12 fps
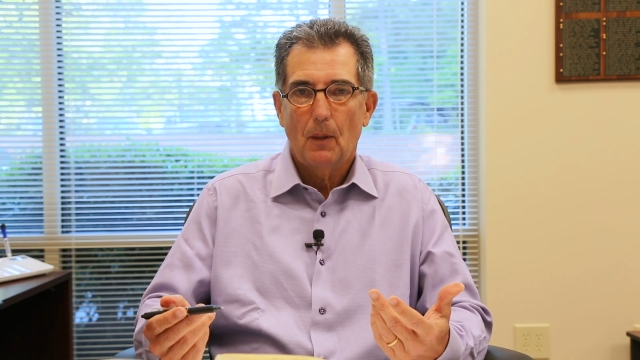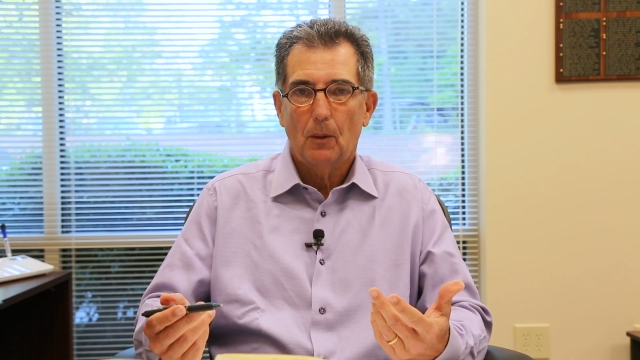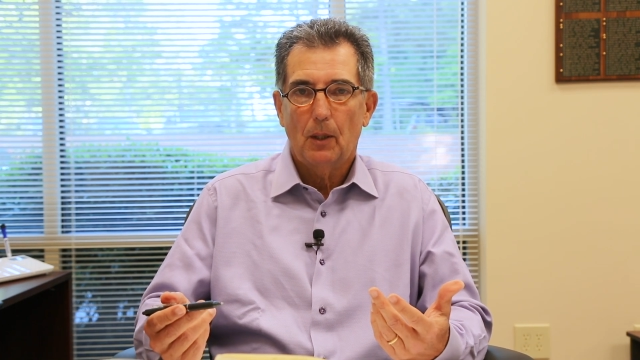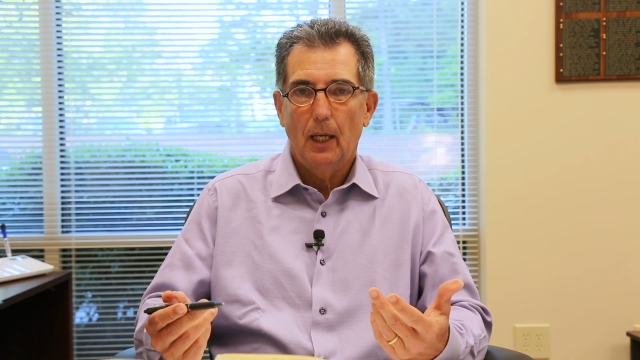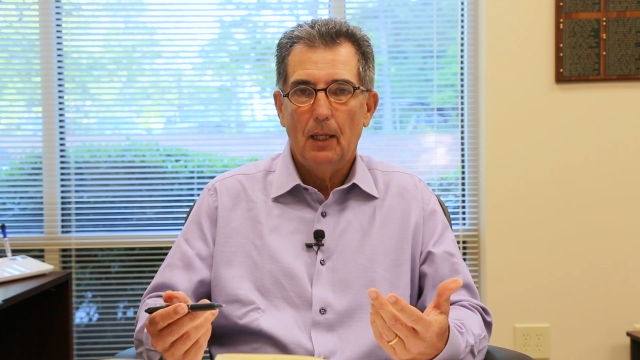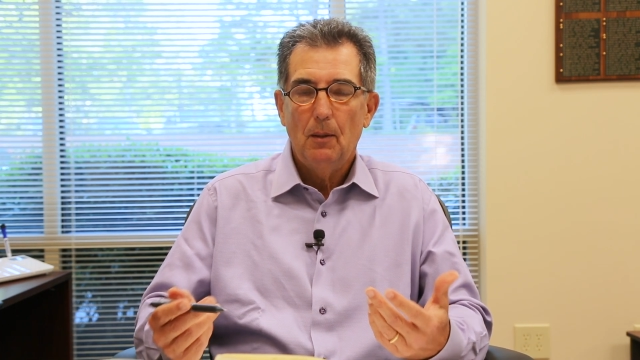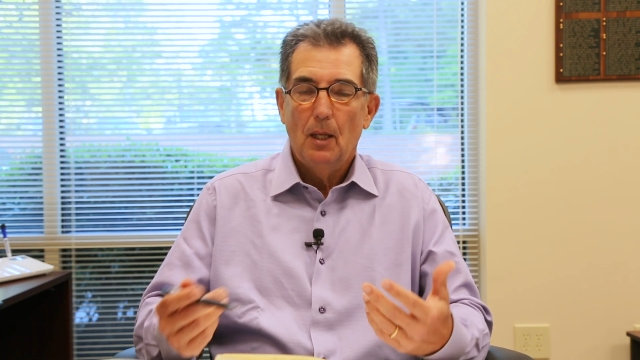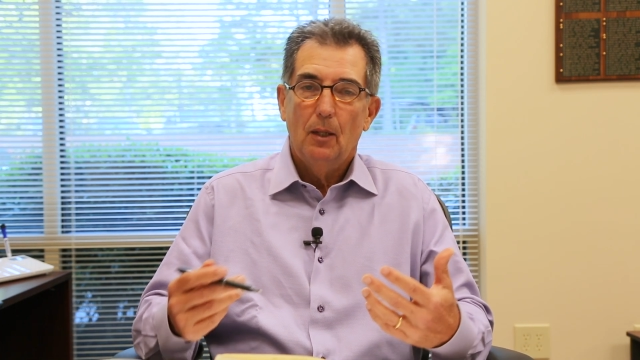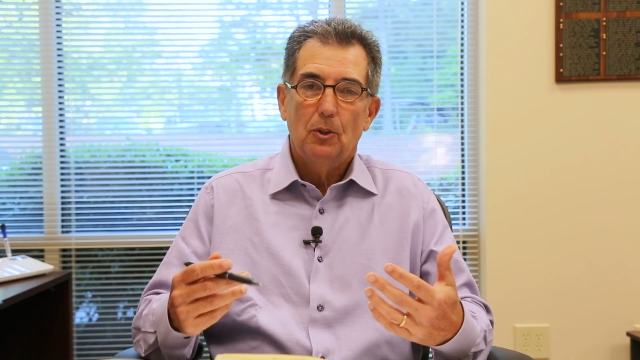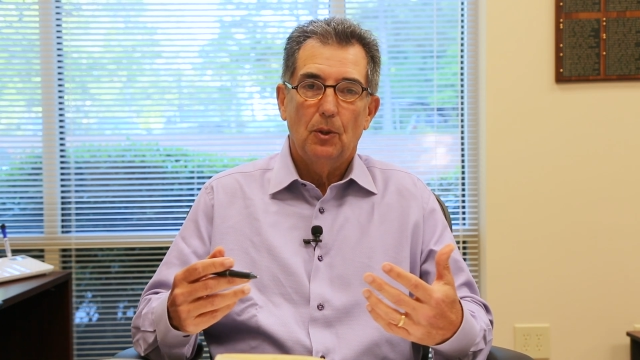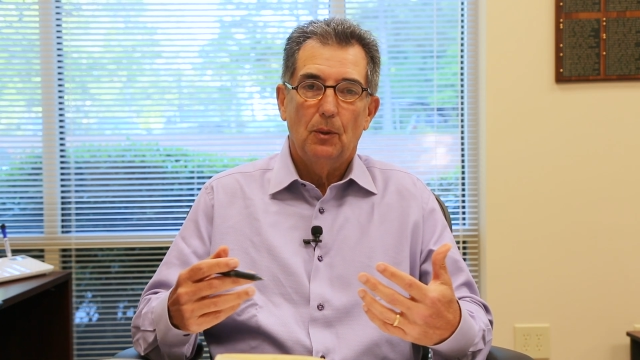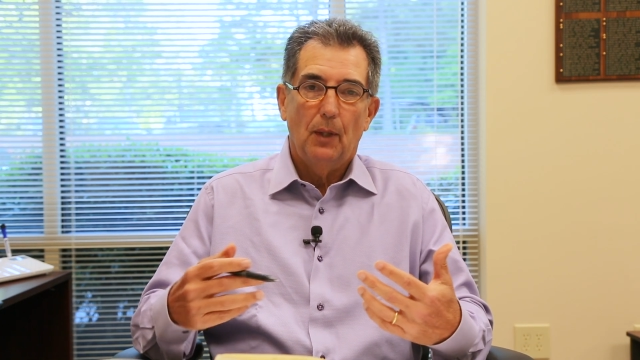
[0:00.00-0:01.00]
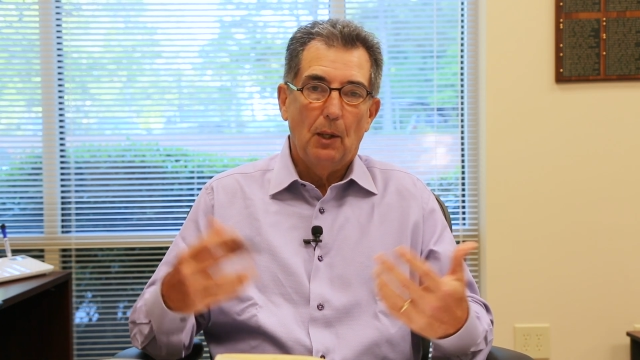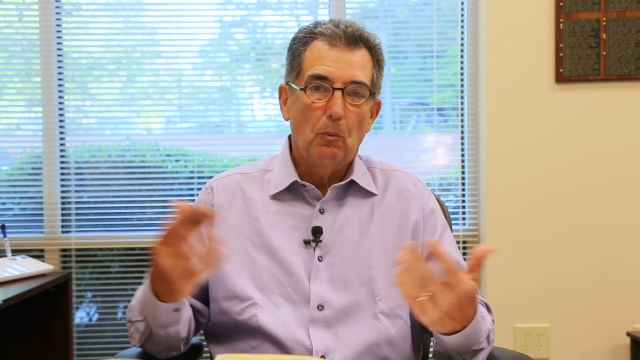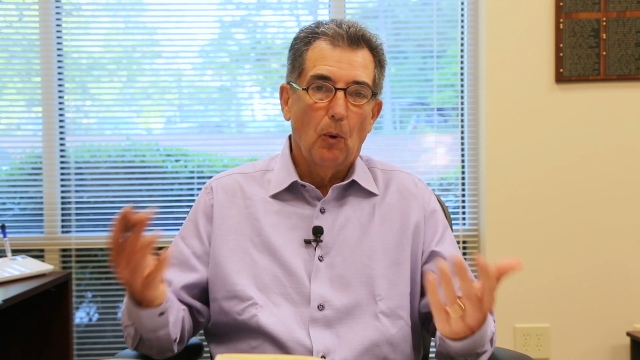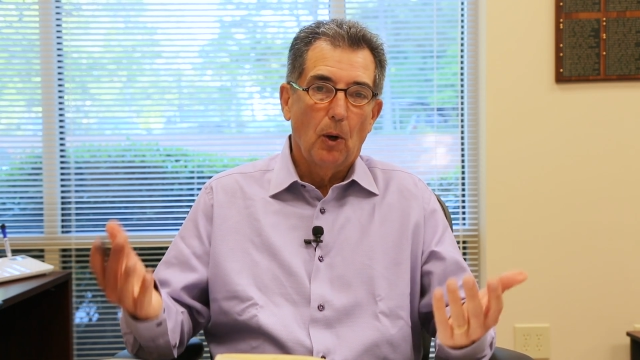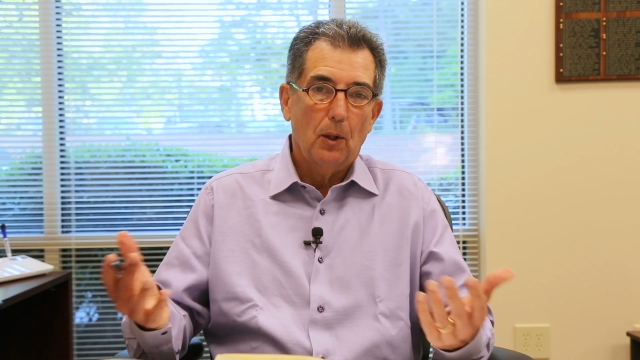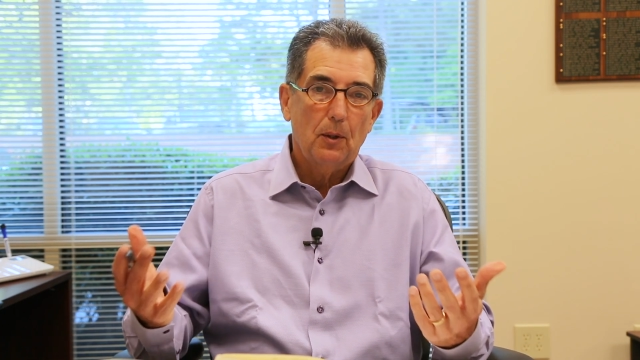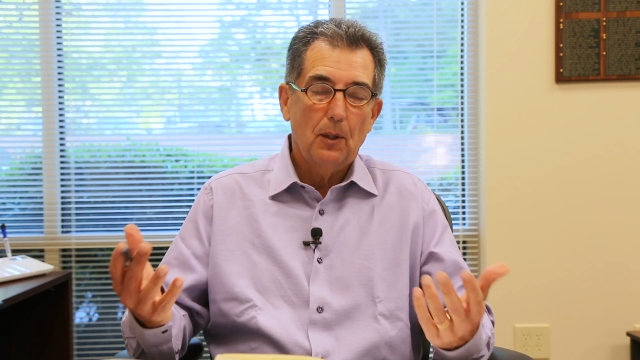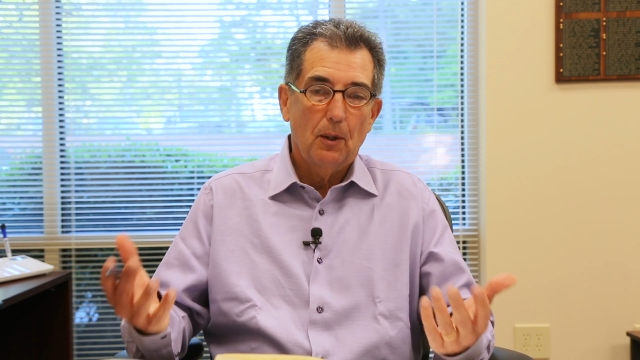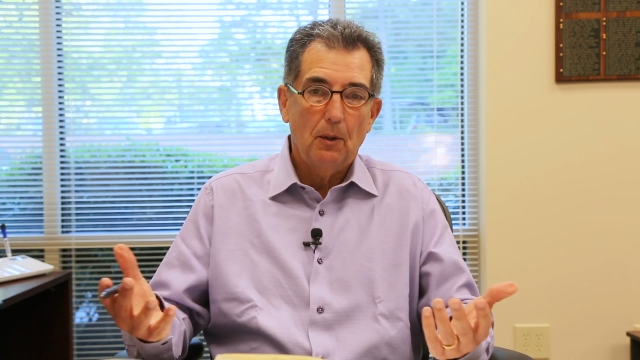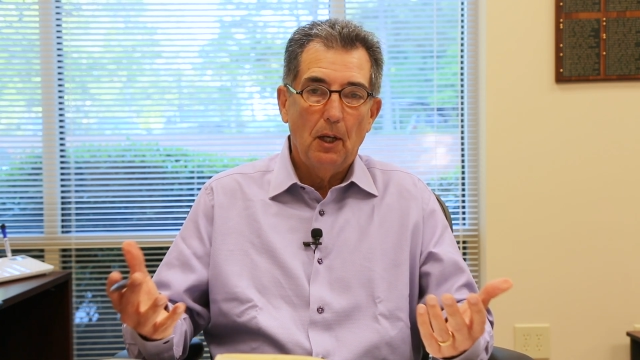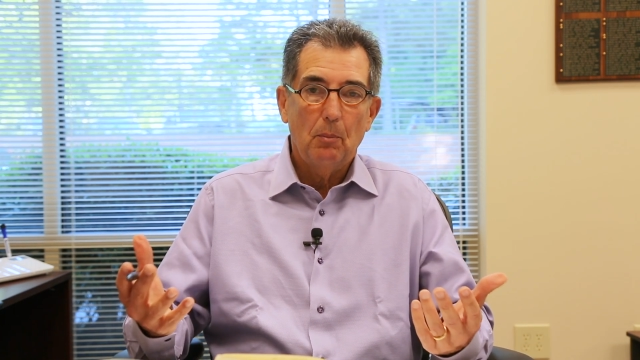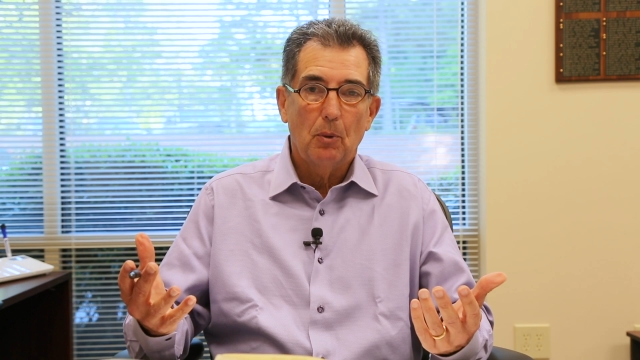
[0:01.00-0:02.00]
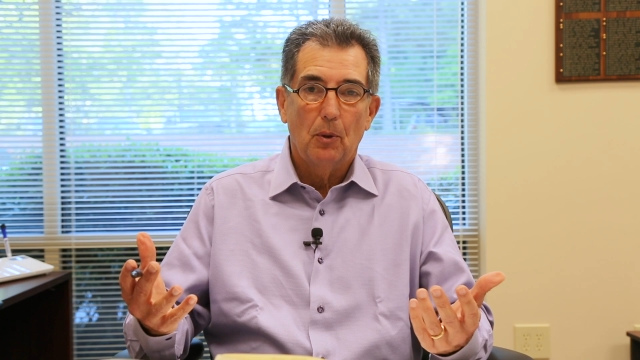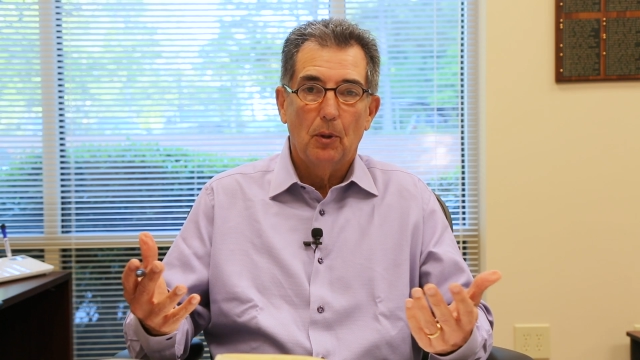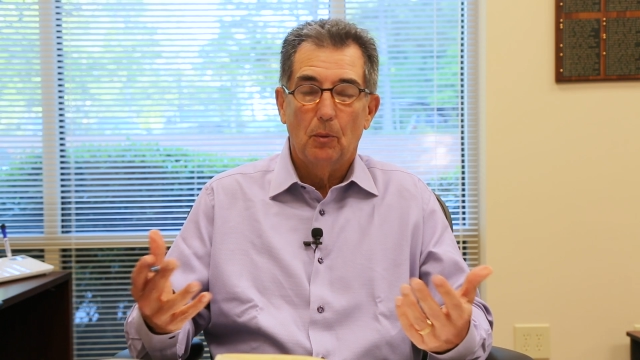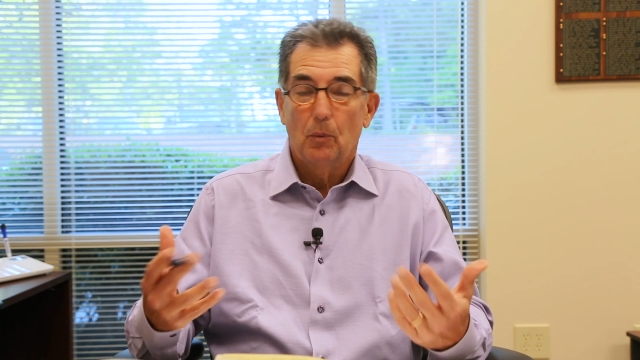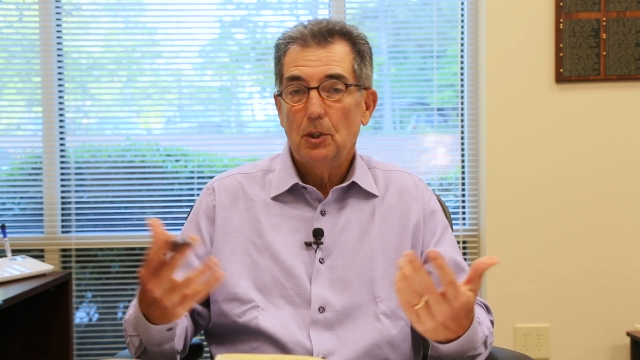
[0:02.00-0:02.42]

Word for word: Okay, so they work their neighborhood,